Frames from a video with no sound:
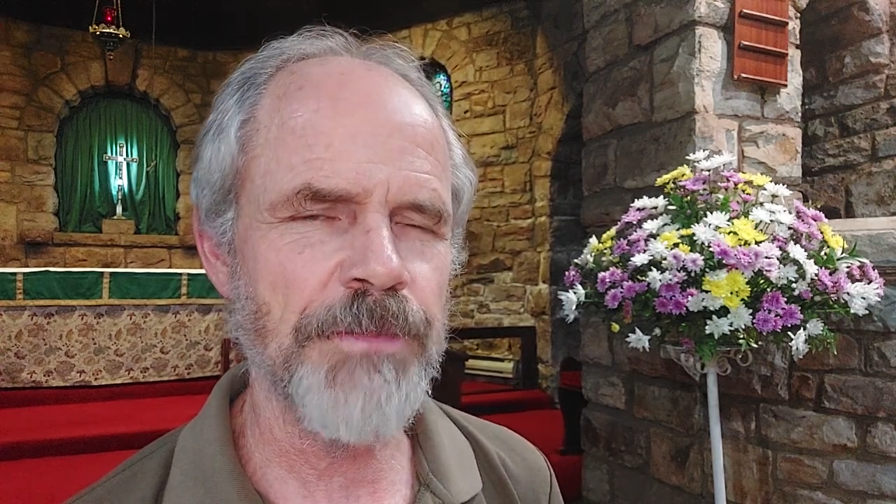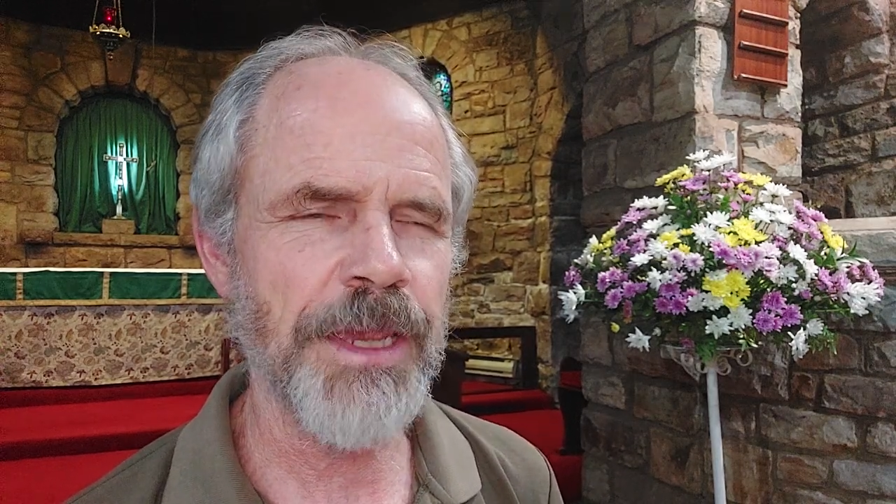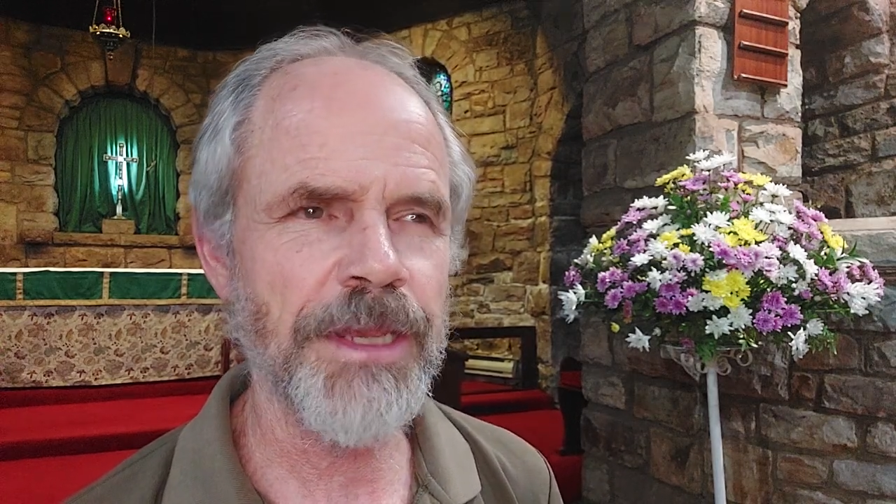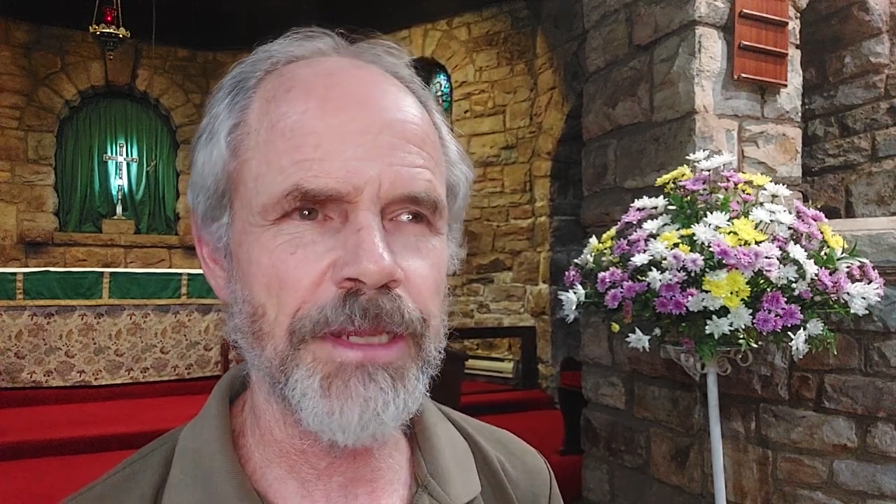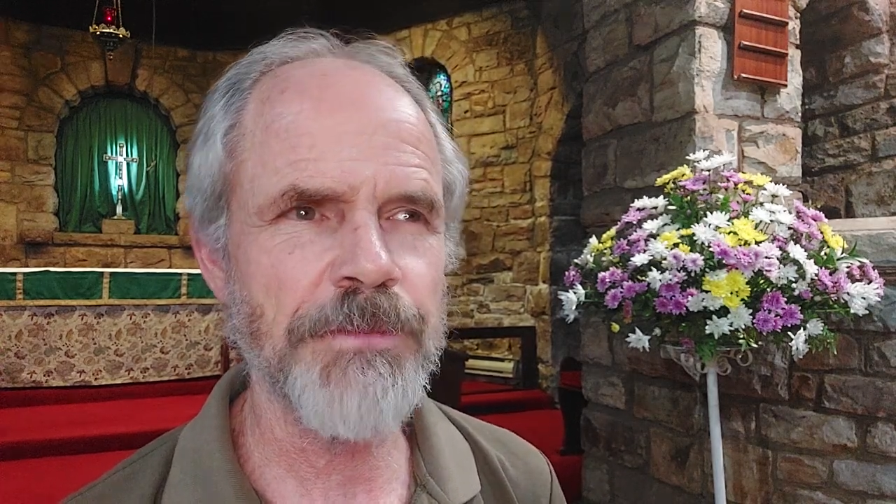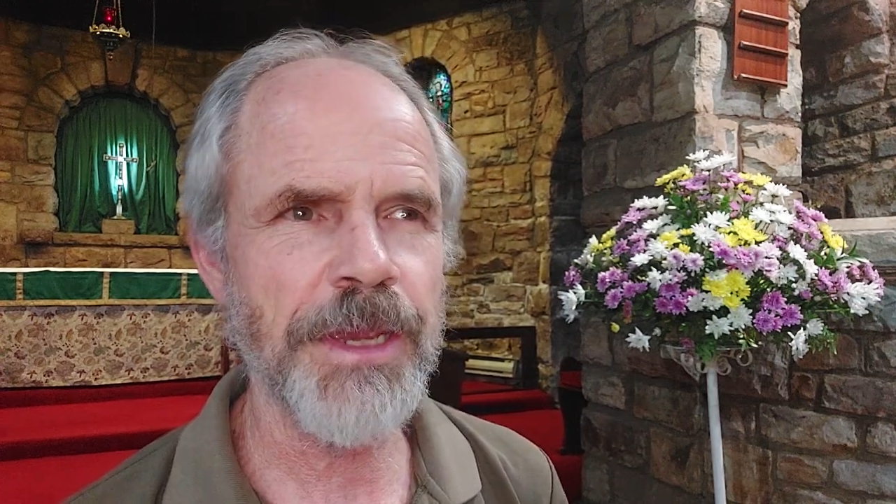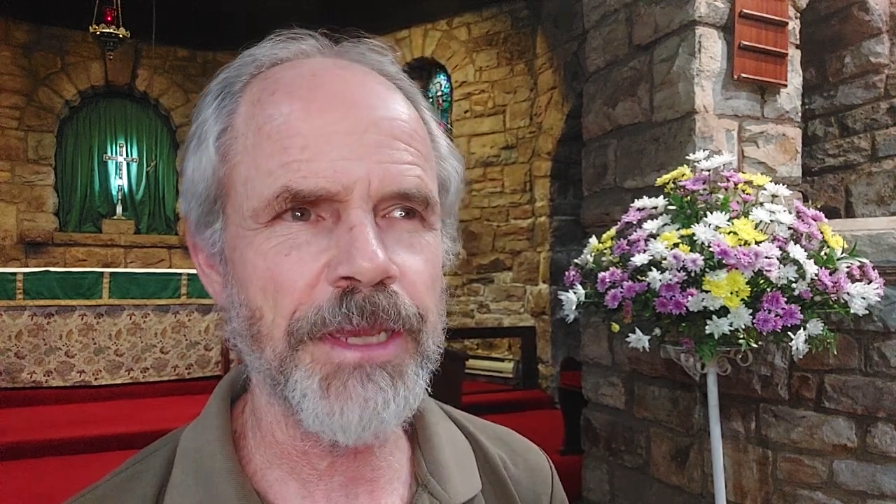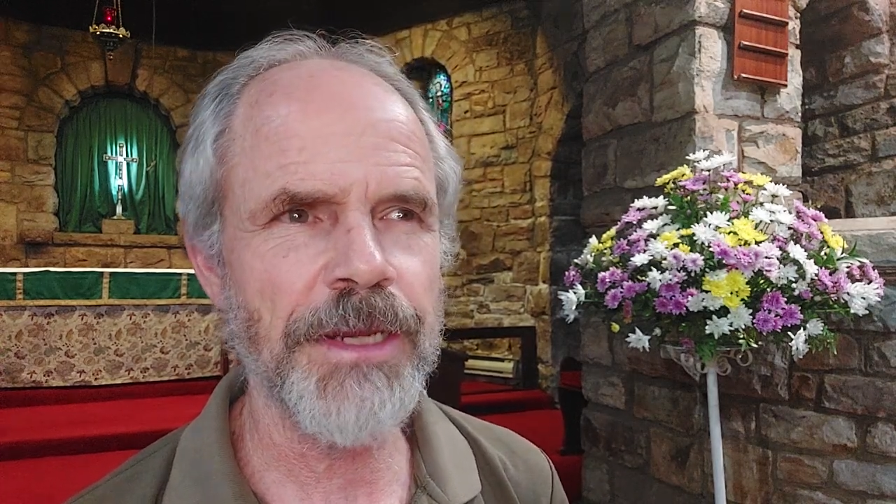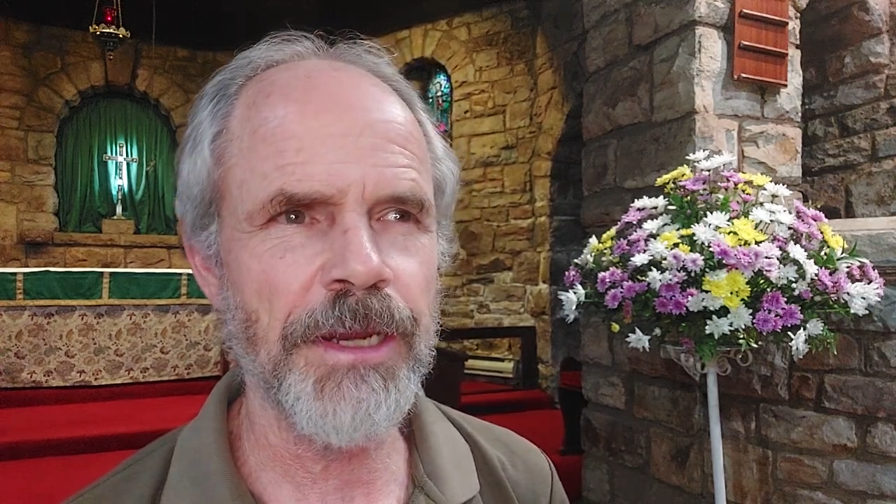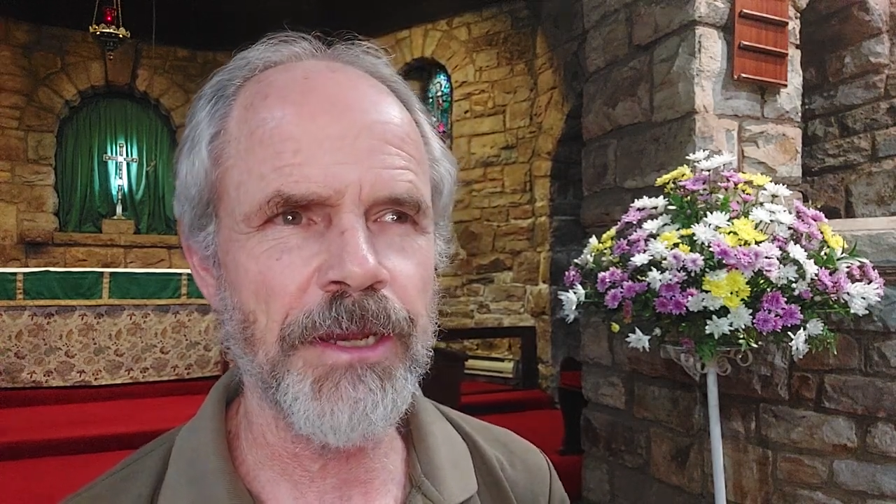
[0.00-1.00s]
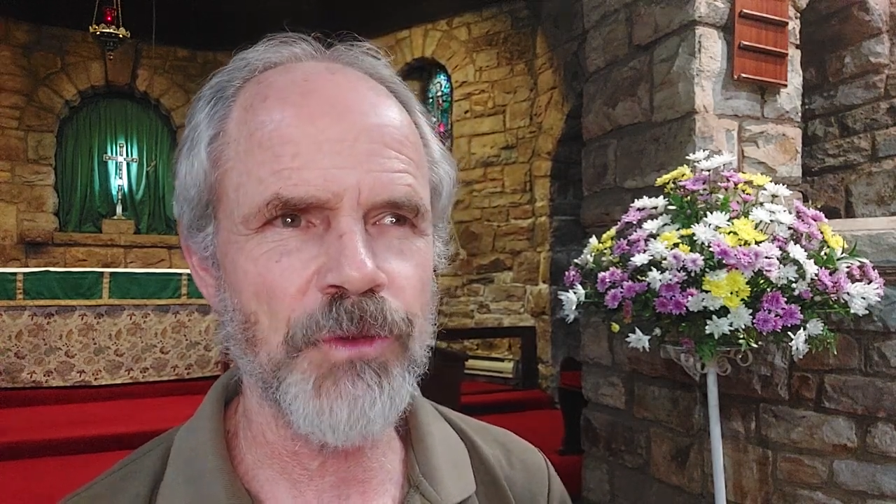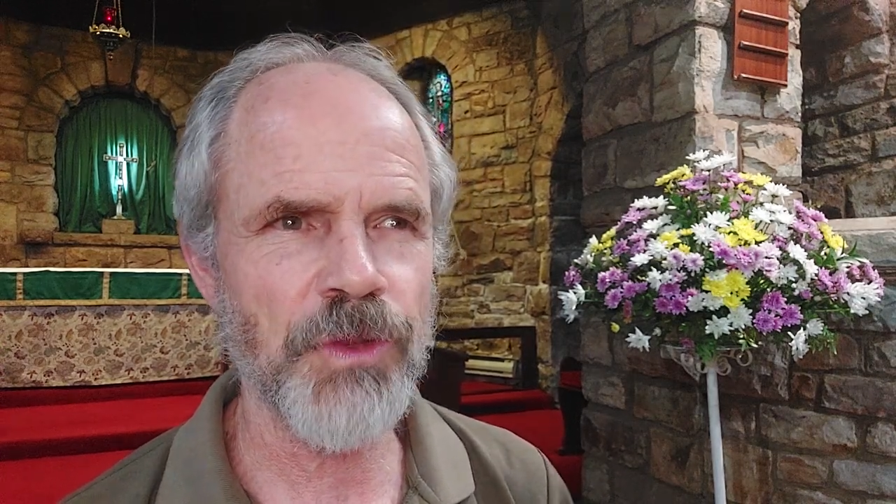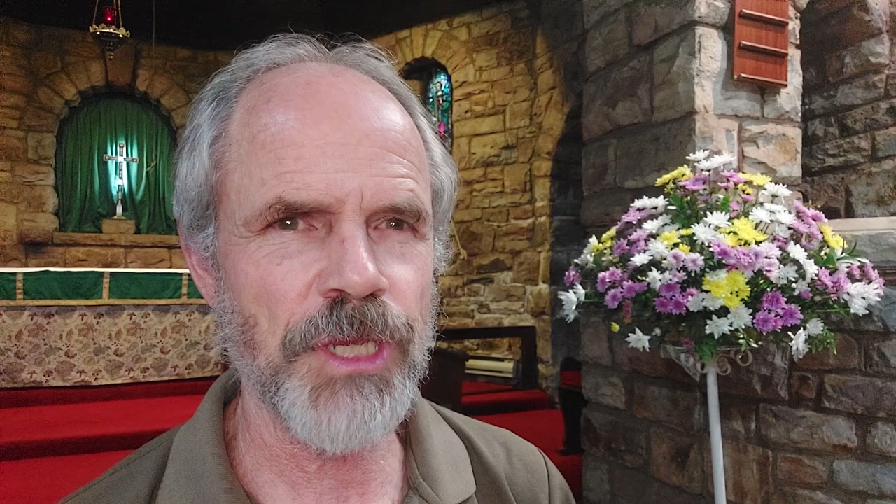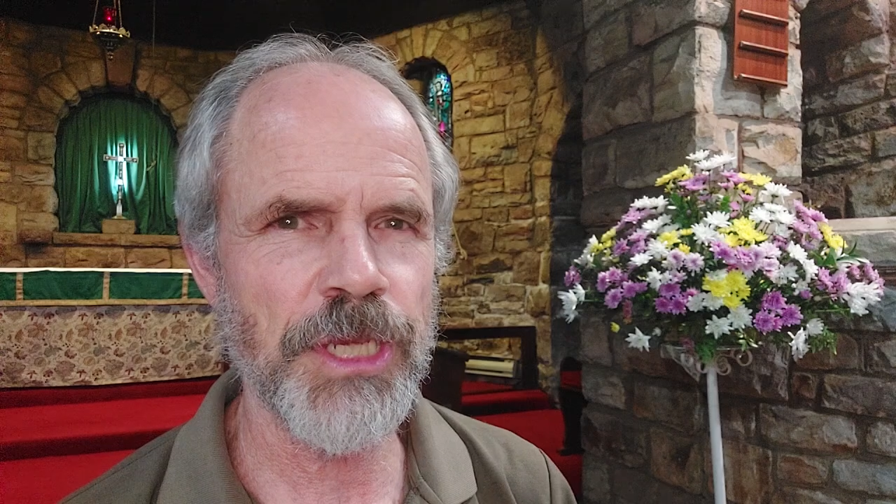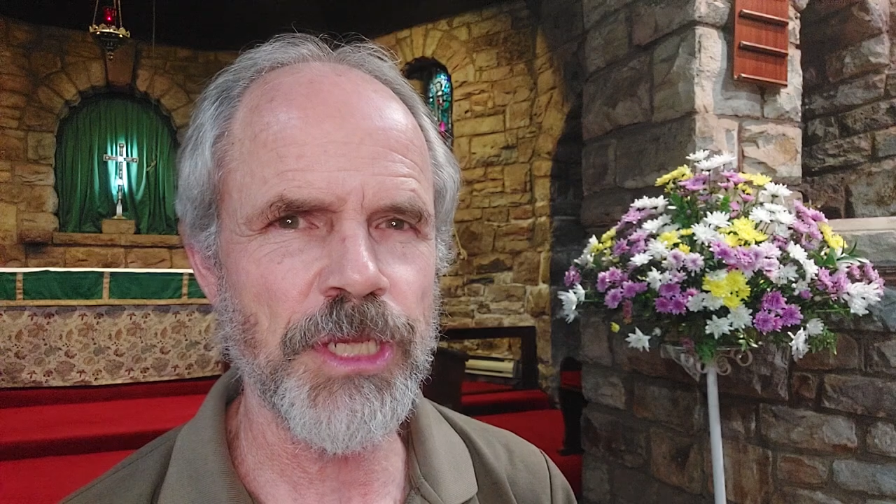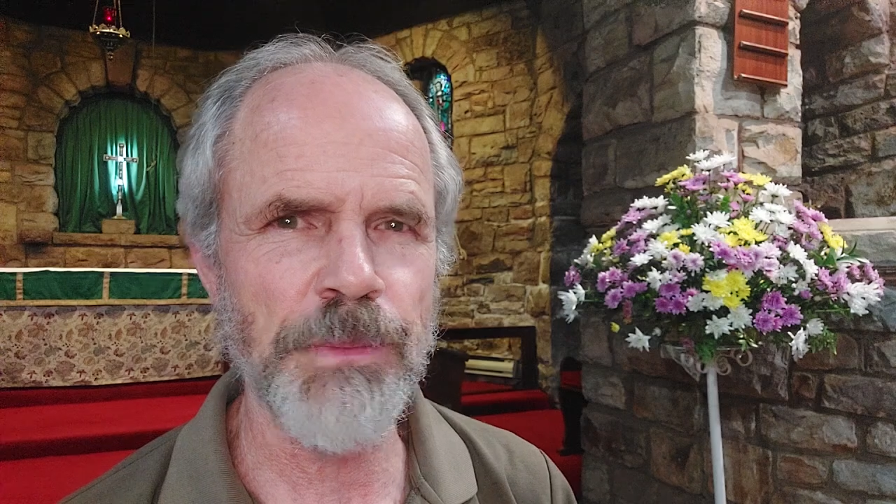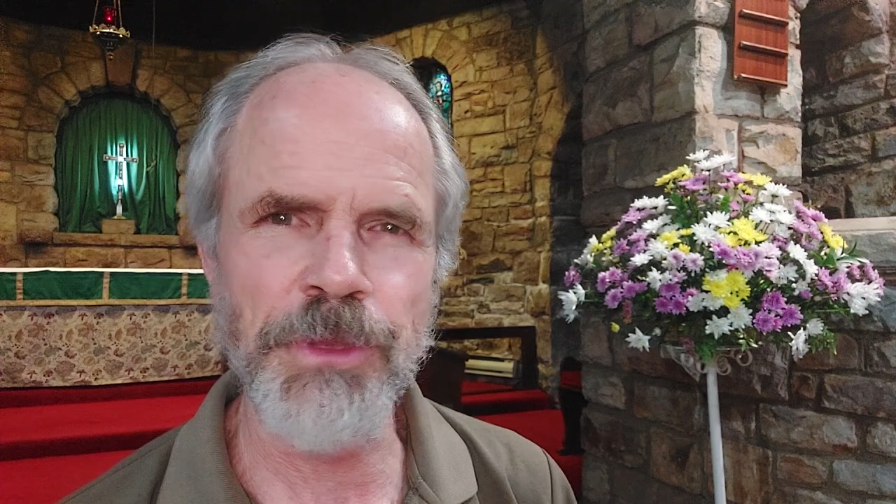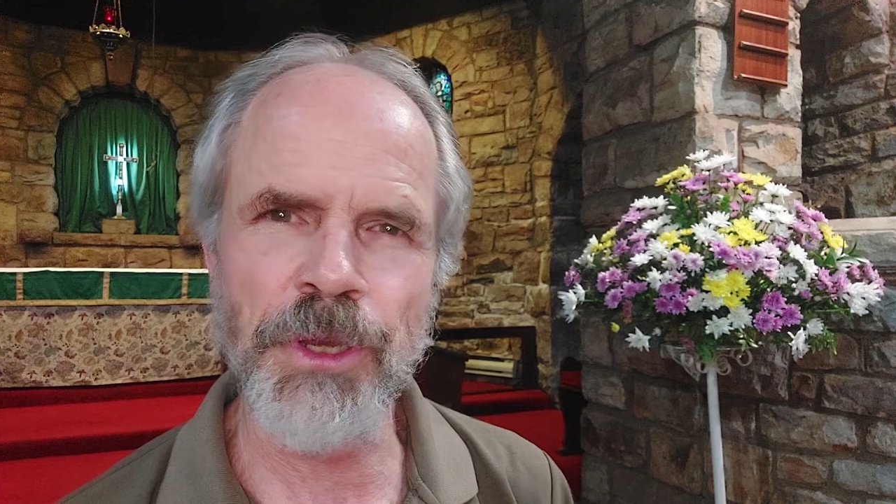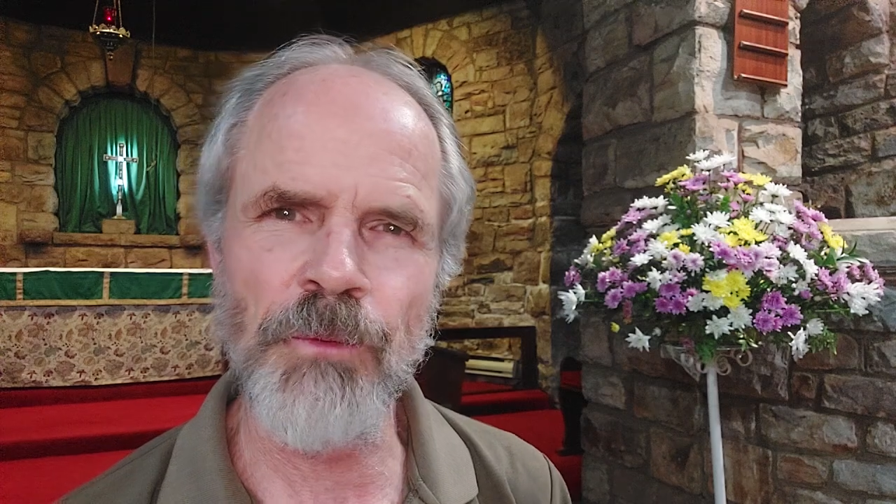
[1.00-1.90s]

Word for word: Make, let's make an alliance with Egypt,